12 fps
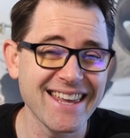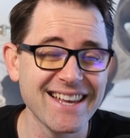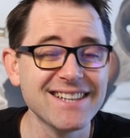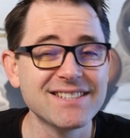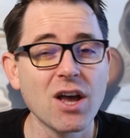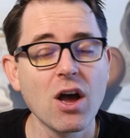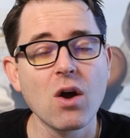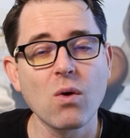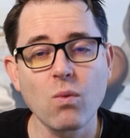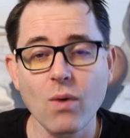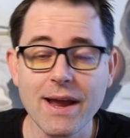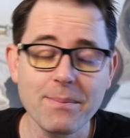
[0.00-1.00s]
is
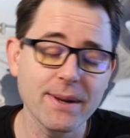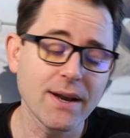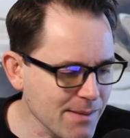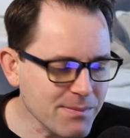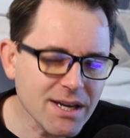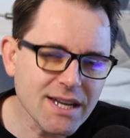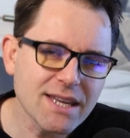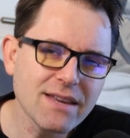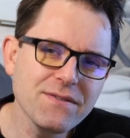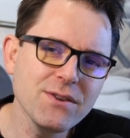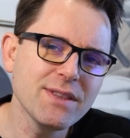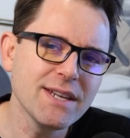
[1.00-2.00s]
ramping. I'm going to
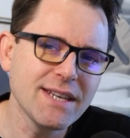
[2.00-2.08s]
give you